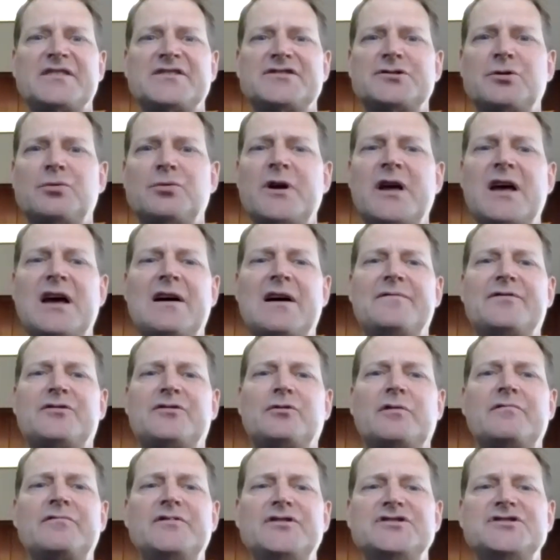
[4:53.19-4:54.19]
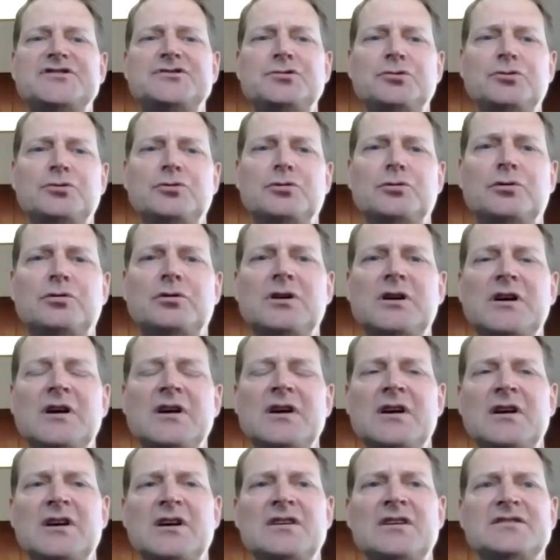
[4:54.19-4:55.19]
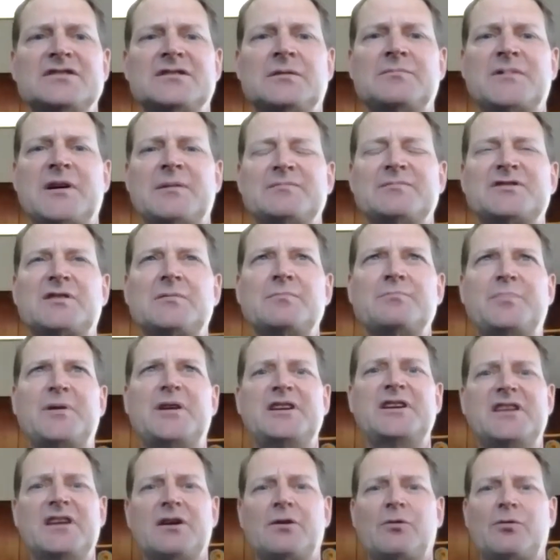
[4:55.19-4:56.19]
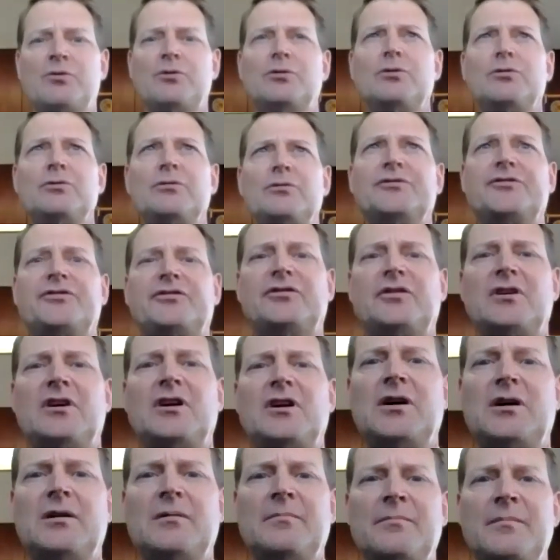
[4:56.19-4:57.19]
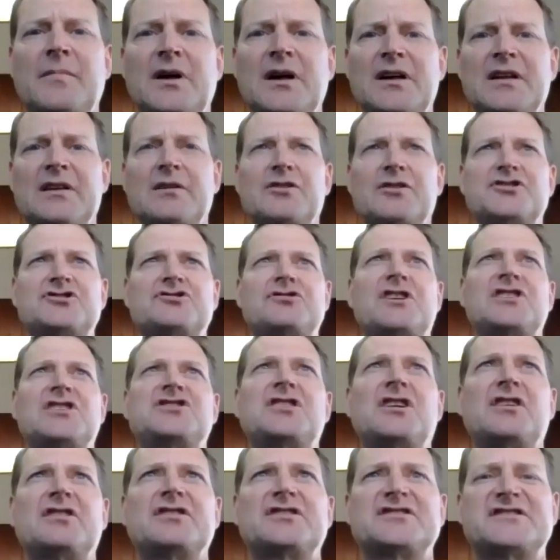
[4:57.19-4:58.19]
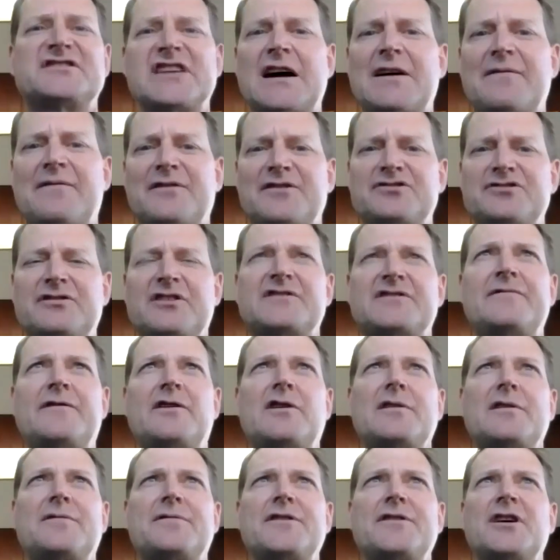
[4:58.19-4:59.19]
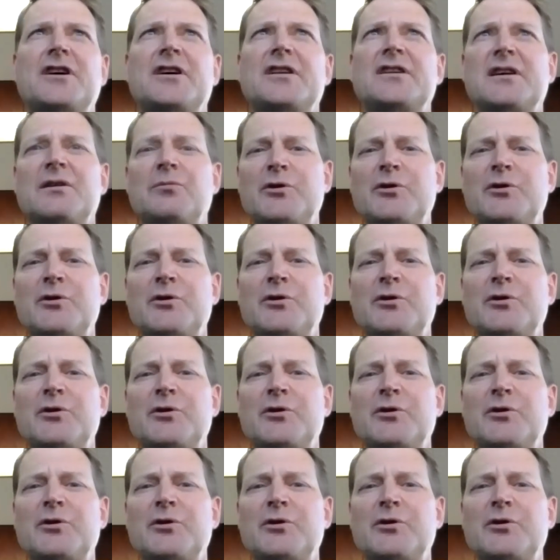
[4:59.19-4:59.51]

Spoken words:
And so we have sort of these dual, sometimes competing roles, and our staff are stretched very thin.